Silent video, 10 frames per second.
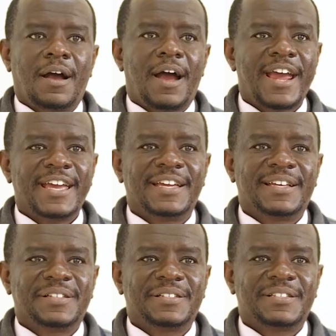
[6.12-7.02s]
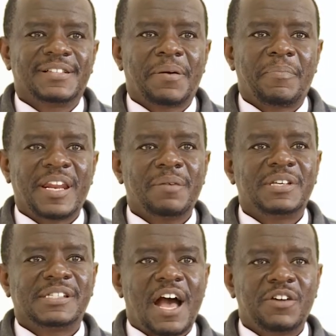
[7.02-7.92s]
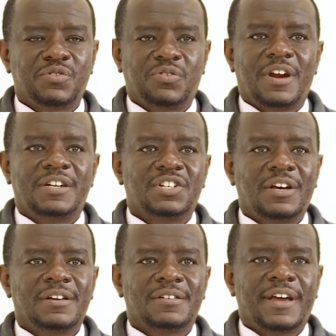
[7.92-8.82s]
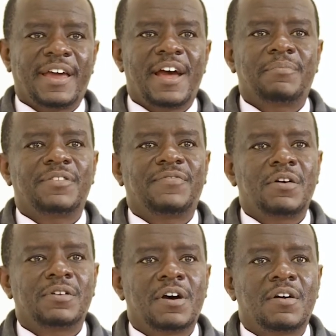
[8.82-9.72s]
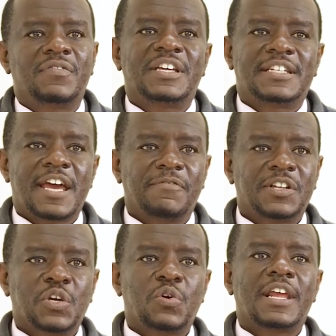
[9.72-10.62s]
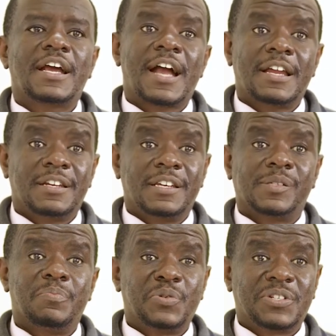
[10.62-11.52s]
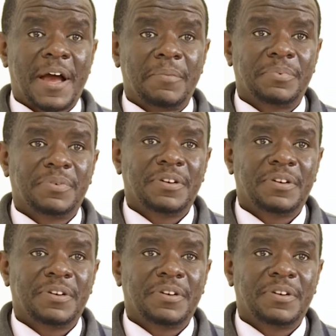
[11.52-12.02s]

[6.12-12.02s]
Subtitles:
Hi, my name is Andrew Ranja, and I'm the founder of the Taifa Teule Candidates Bootcamp.